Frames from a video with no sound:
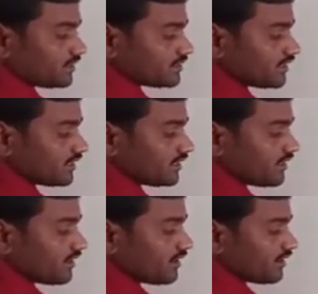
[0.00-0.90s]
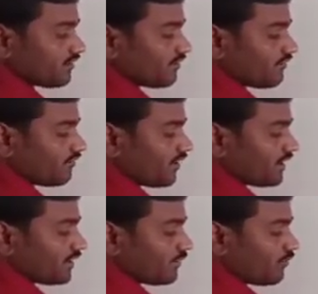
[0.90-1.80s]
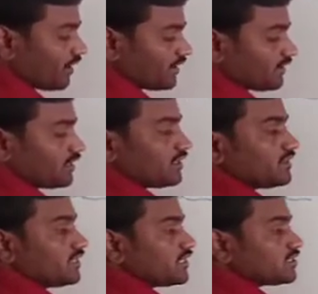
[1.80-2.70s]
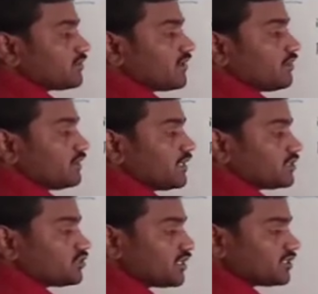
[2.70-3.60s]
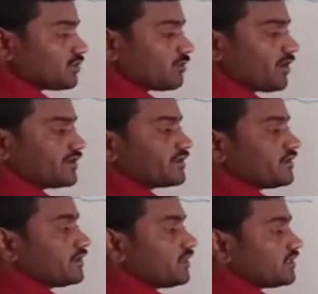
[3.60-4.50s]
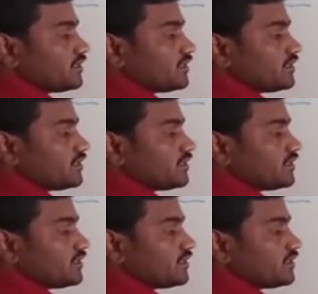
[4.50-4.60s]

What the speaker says: See, 5 point. The decimal, there is no decimal point here.